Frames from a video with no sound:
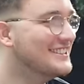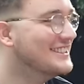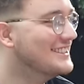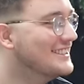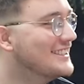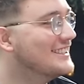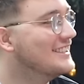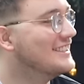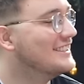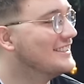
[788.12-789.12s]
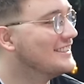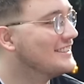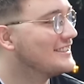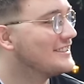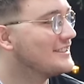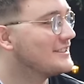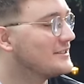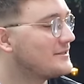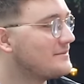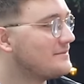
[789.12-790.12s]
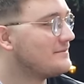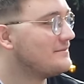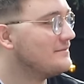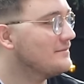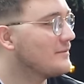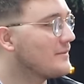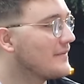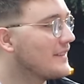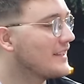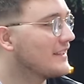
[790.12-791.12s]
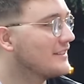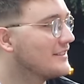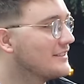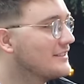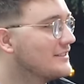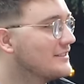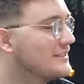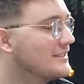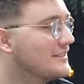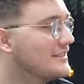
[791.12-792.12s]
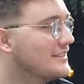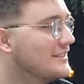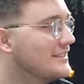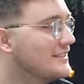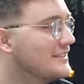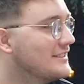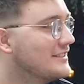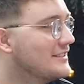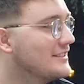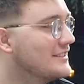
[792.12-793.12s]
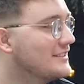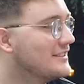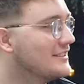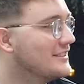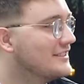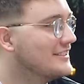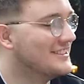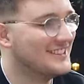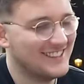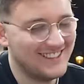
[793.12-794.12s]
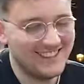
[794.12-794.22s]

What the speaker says: (not speaking)